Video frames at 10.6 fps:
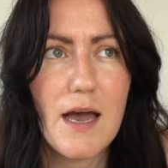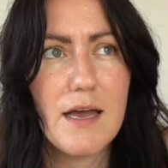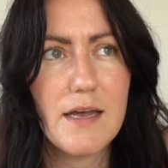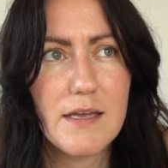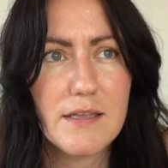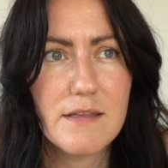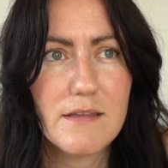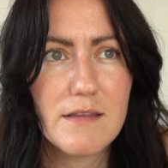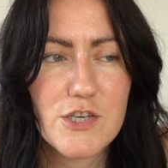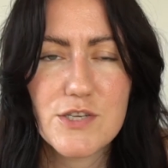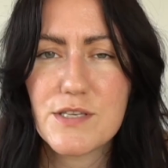
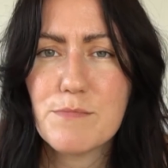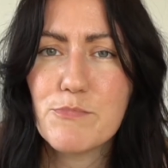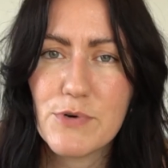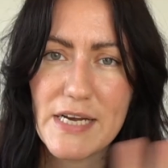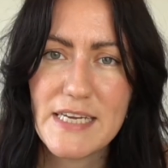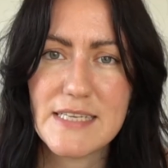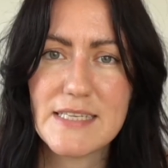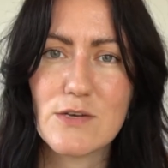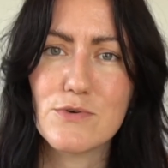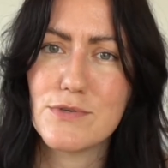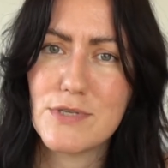And just embrace
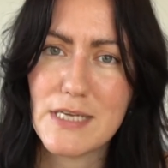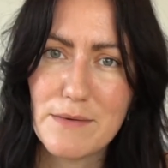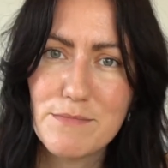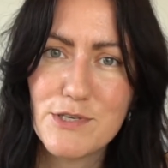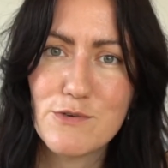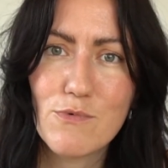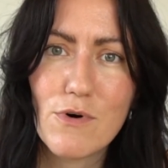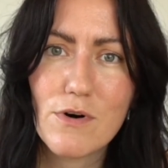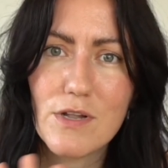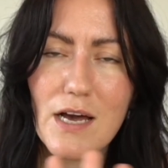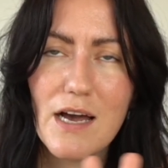also the empty
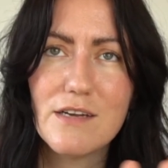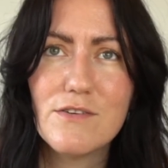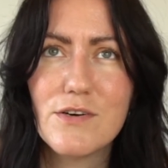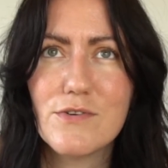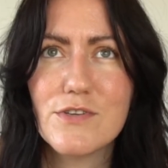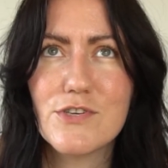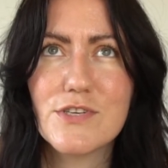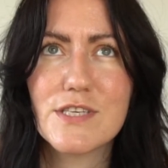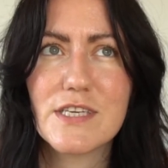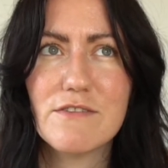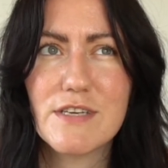wall. I don't know, it's
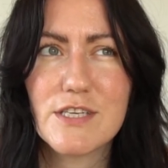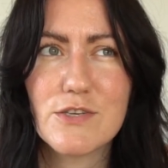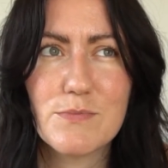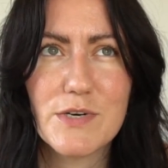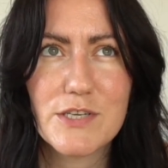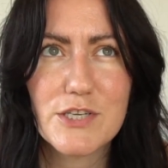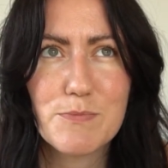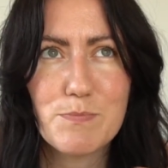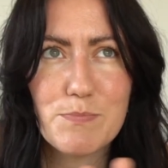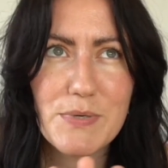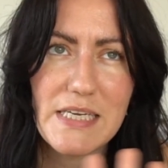just giving so much
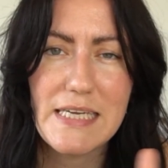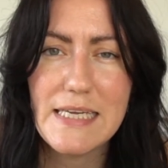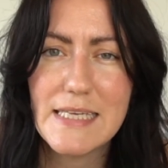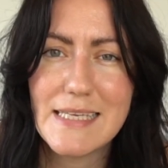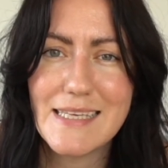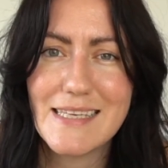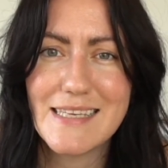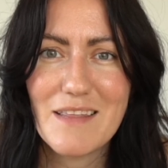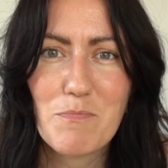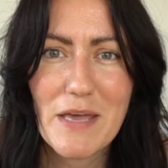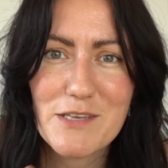peace.
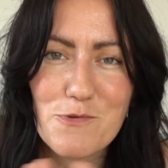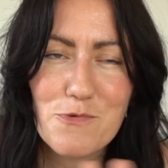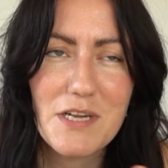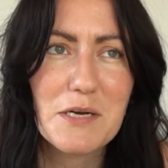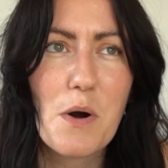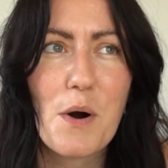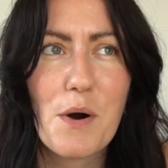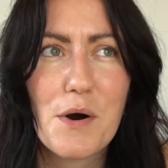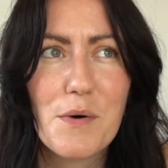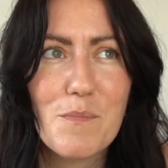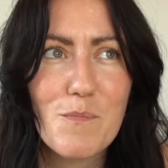It makes you really
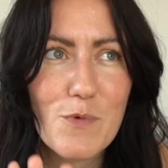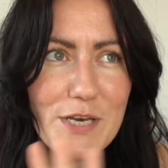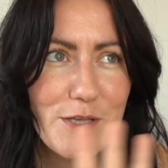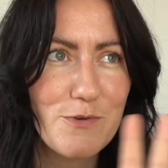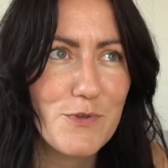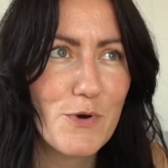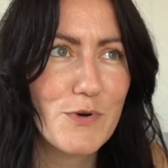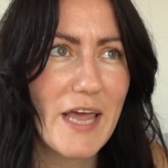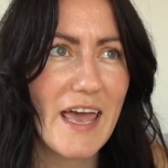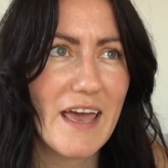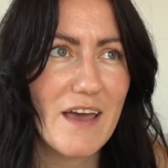calm when you don't
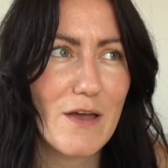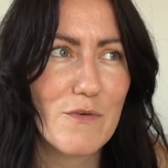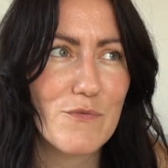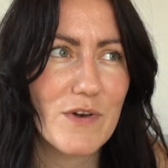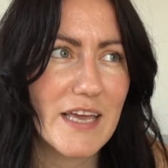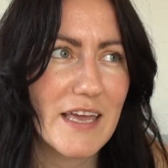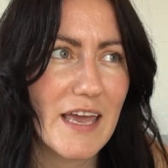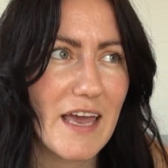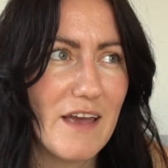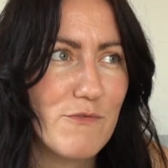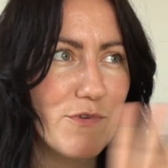have like
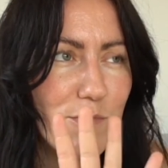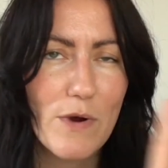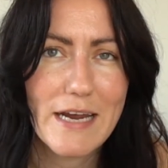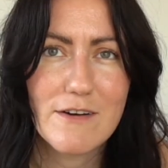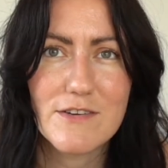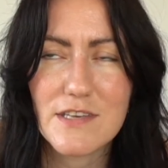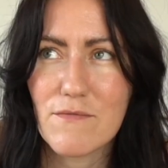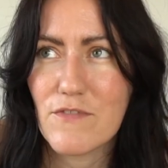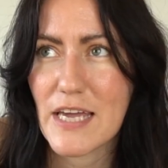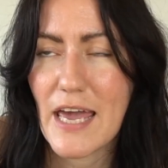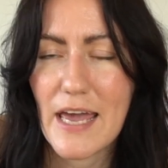everywhere
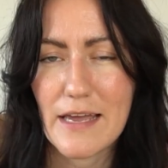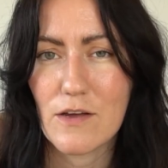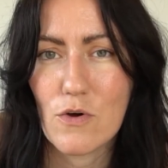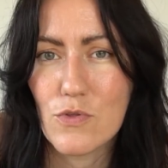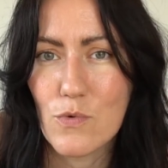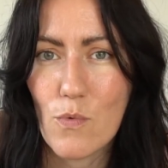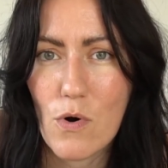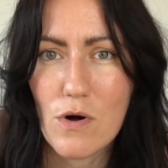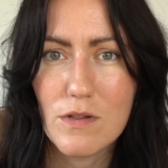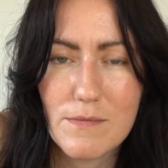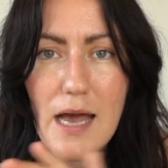something hanging on the
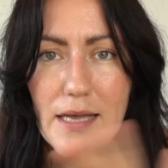wall.